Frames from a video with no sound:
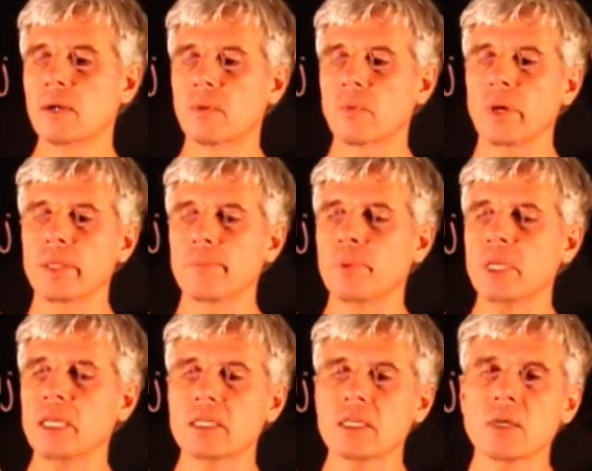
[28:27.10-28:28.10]
When
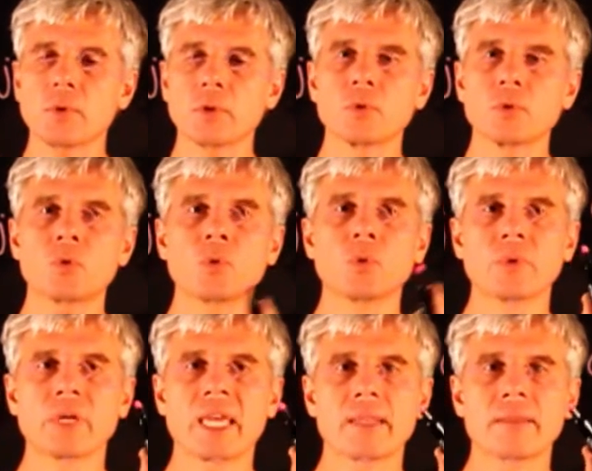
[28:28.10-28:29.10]
P is equal to 2,
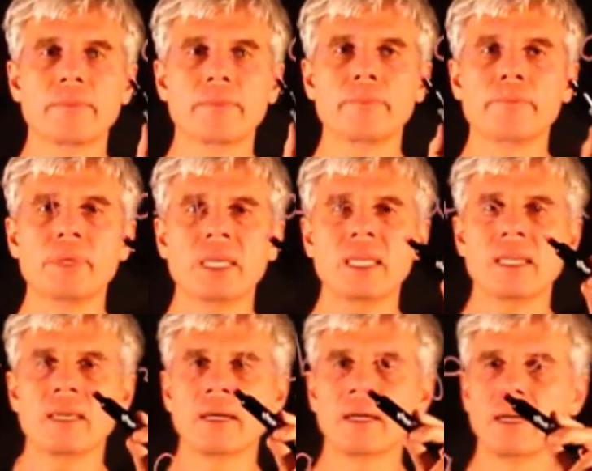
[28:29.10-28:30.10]
we get
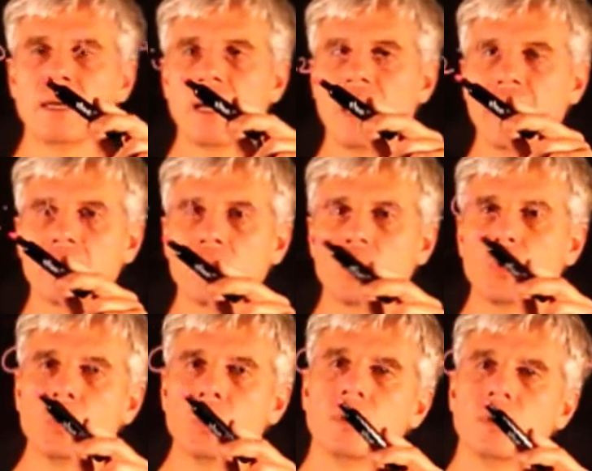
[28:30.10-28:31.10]

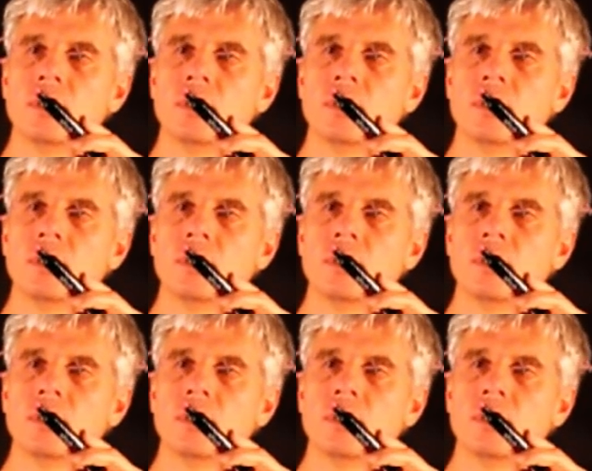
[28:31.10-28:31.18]
BI2